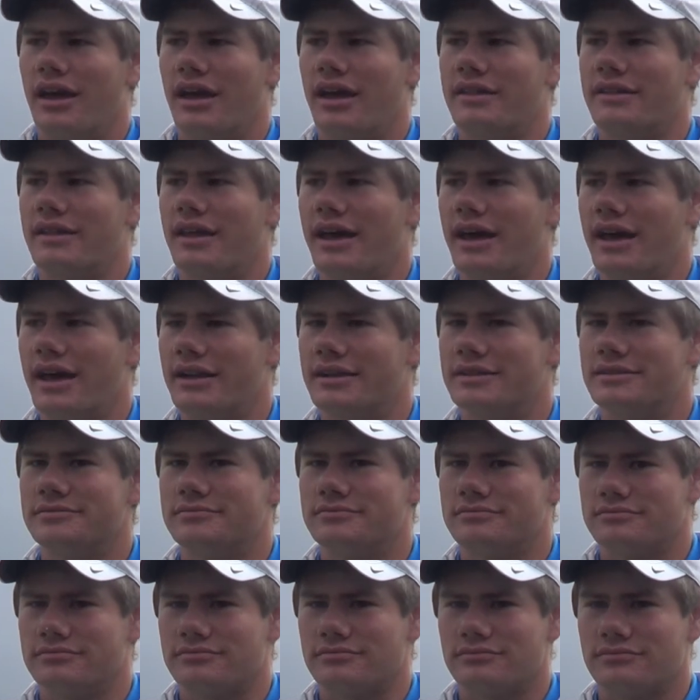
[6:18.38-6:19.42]
And then
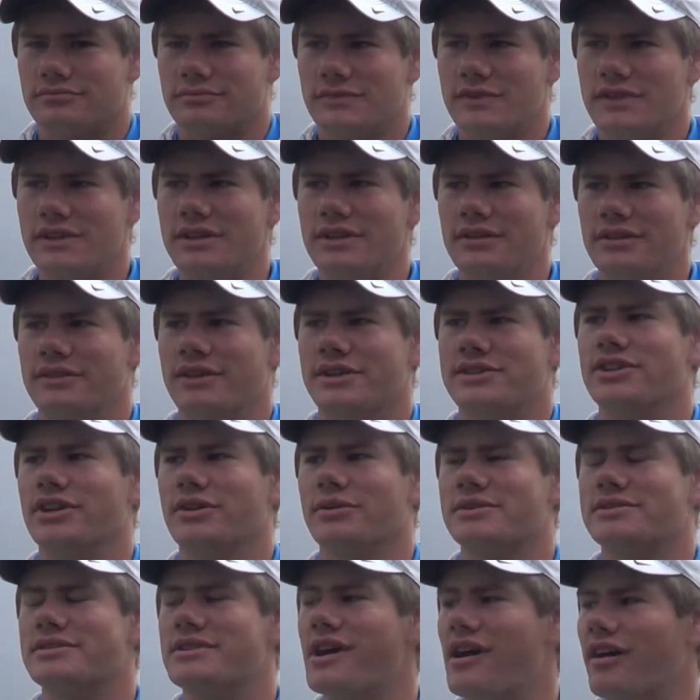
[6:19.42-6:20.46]
this year
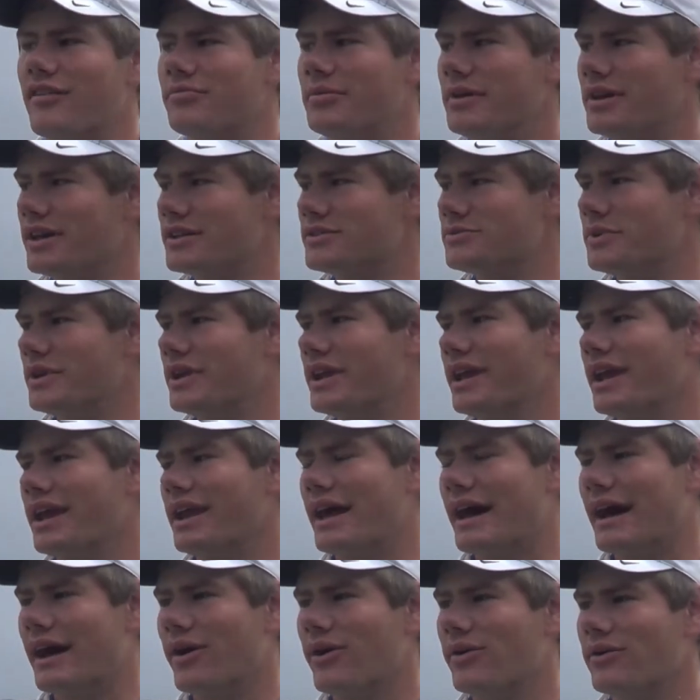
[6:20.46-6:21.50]
was tough because we didn't get
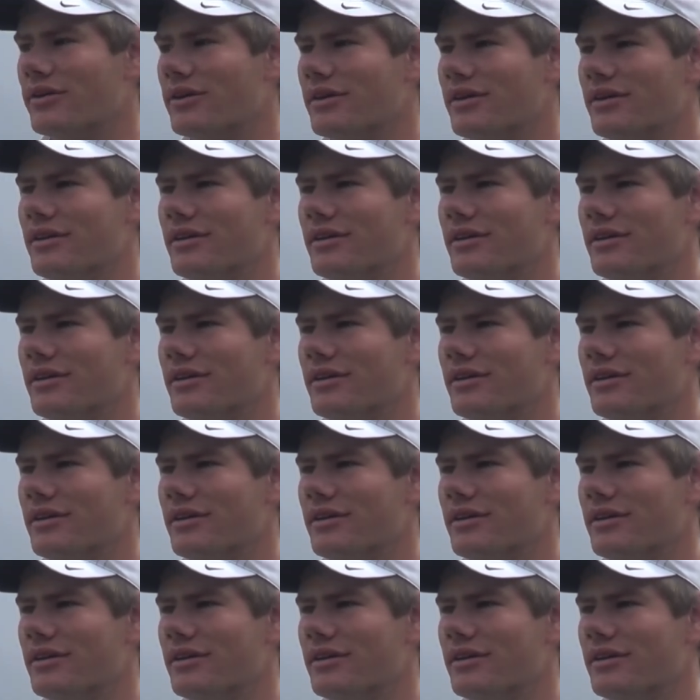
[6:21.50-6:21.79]
out.